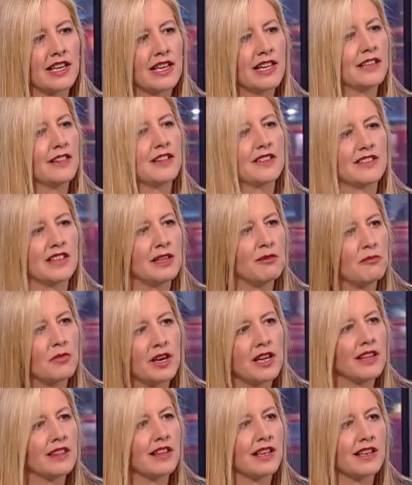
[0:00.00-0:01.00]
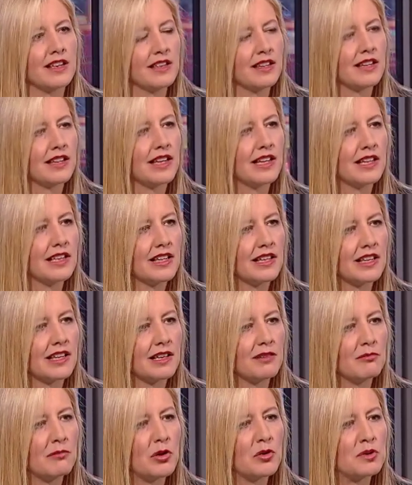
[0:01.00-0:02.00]
in the same way
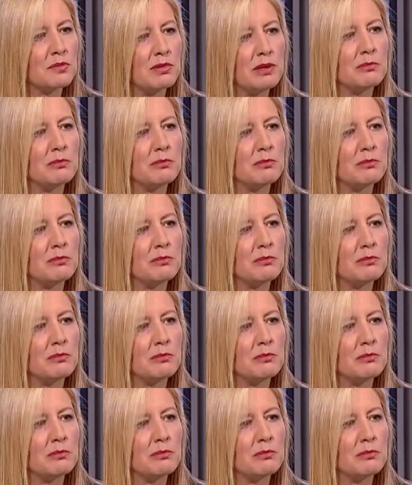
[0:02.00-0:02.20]
that most